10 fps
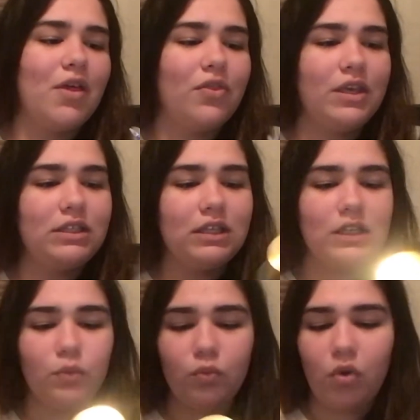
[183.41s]
This
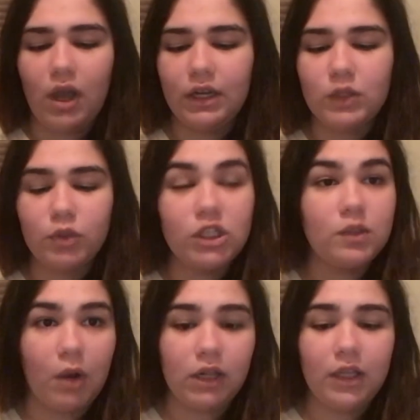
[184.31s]
one, which is
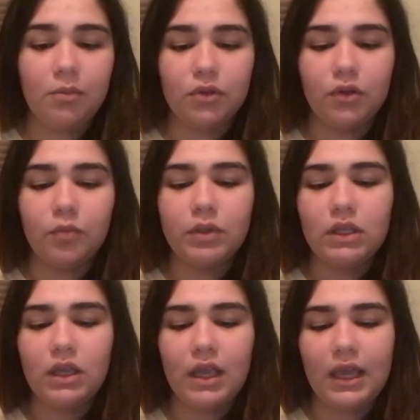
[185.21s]
Sparkling Blooms,
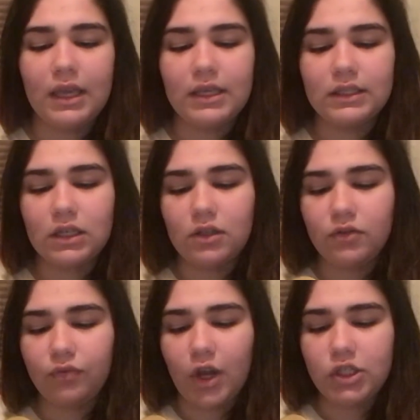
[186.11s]
is
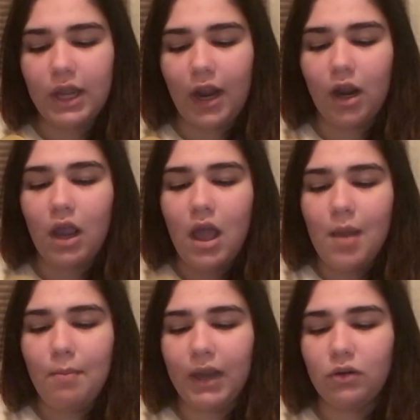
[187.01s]
Fresh Air,
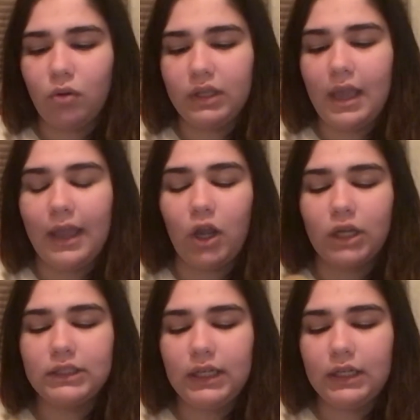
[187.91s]
Magnolia, and
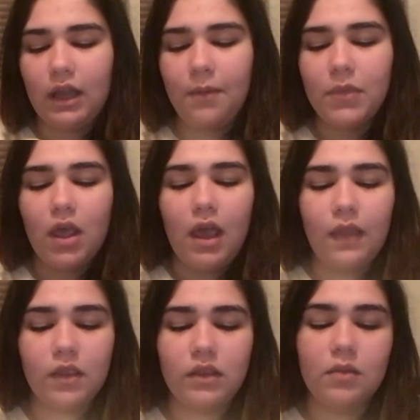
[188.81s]
Gardenia.
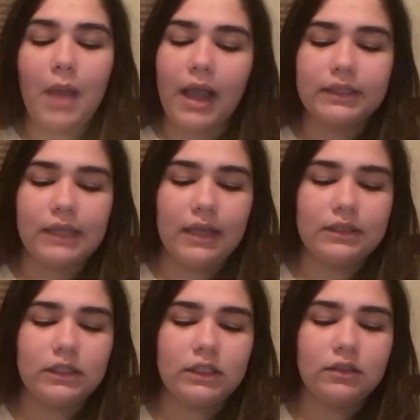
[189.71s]
And then in the back
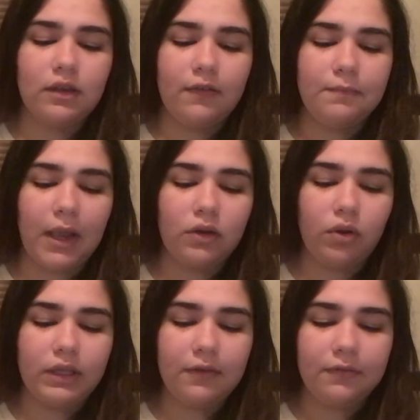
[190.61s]
says
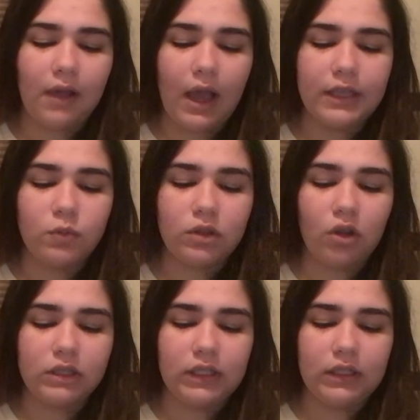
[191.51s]
Magnolia flies with
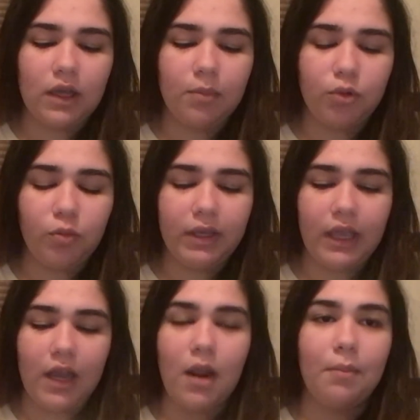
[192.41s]
Gardenia blooming
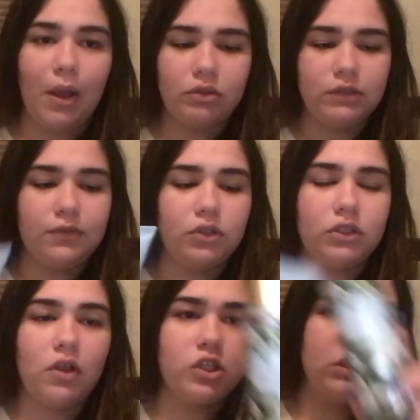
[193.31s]
and bountiful.
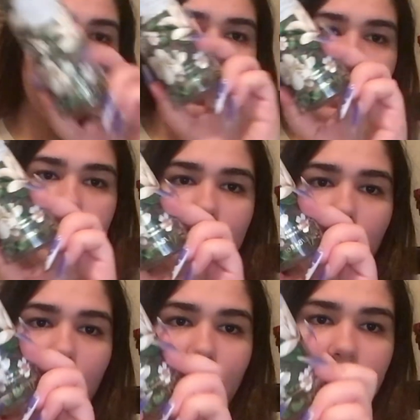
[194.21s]
So let's just go ahead and go
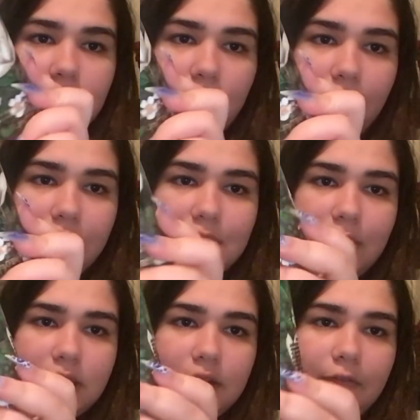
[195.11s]
over the fragrance
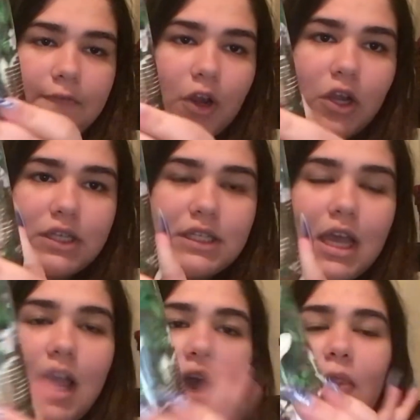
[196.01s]
mist first.
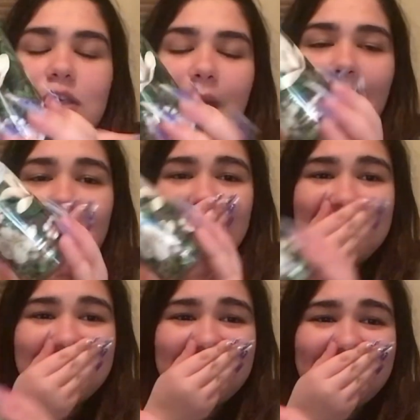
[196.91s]
This packaging
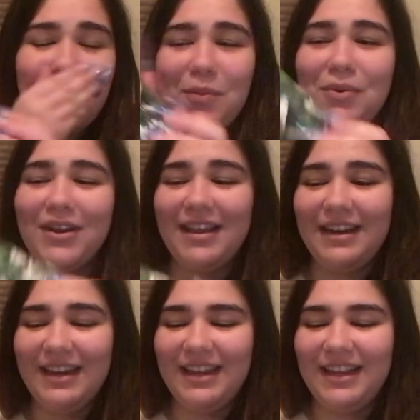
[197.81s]
is so
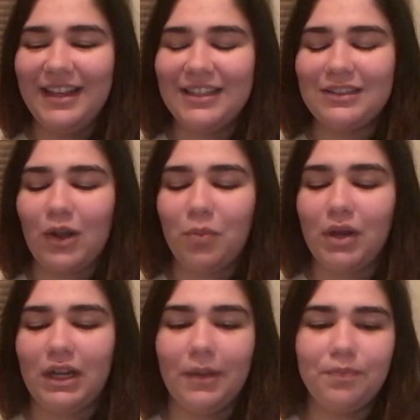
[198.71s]
pretty. It's so
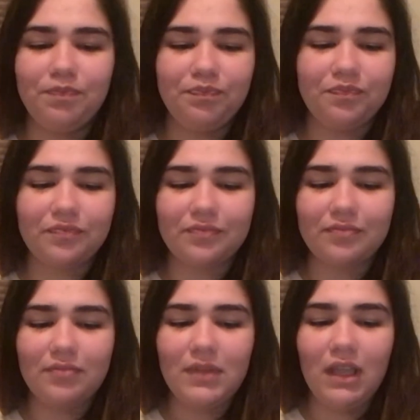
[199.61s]
pretty.
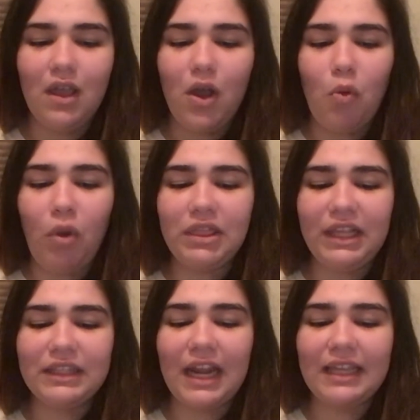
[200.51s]
One thing
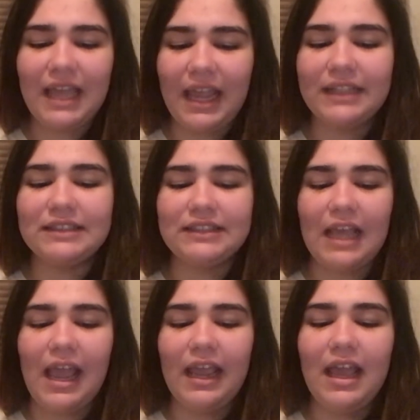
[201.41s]
that I can
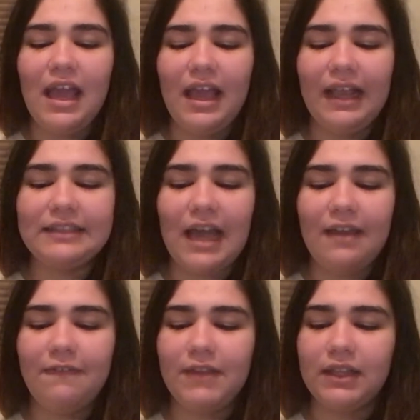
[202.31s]
say is that
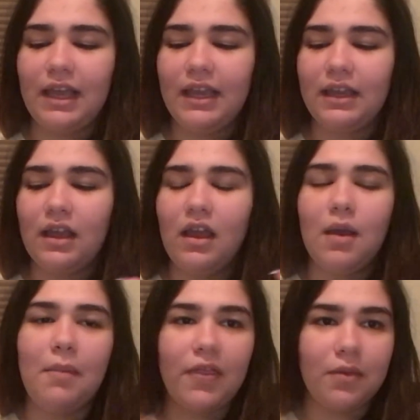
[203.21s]
I feel like
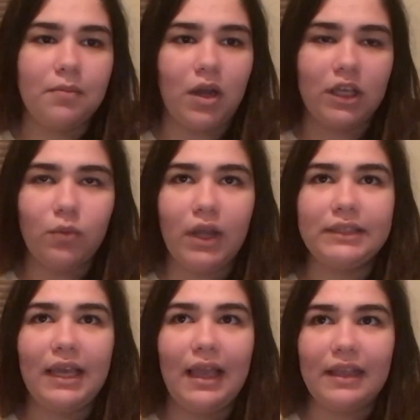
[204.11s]
Bath & Body
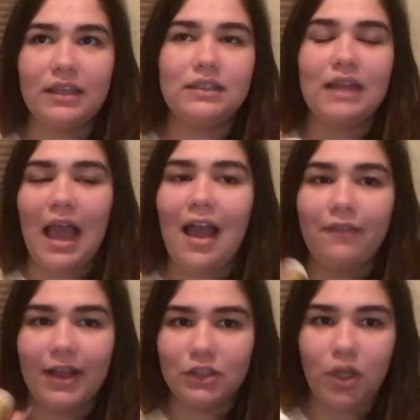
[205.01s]
Works doesn't have
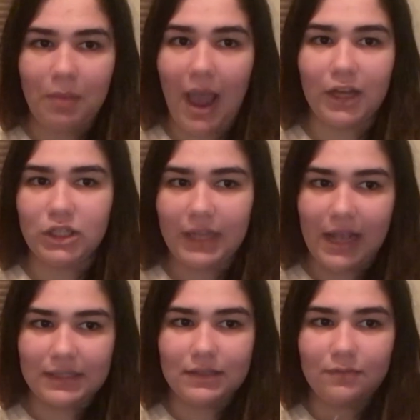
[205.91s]
as good packaging
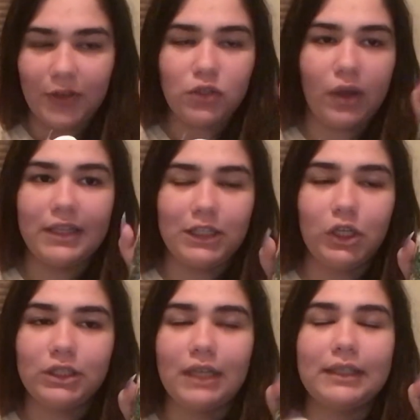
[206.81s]
as Victoria's Secret does.